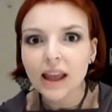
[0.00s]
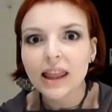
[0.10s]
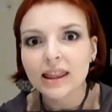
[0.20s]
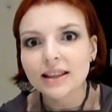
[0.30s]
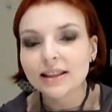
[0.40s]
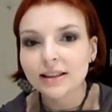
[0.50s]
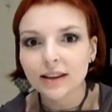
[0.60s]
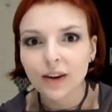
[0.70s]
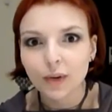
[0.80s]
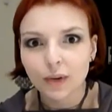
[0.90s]
in this,
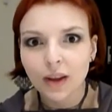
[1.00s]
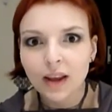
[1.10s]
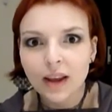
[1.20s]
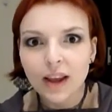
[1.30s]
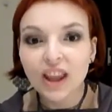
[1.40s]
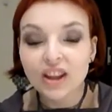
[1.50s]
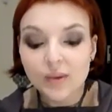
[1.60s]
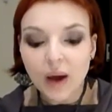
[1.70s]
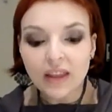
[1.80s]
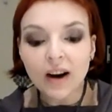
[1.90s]
you know, in
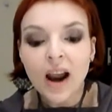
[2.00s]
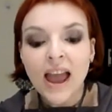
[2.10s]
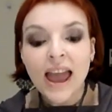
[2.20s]
this weather.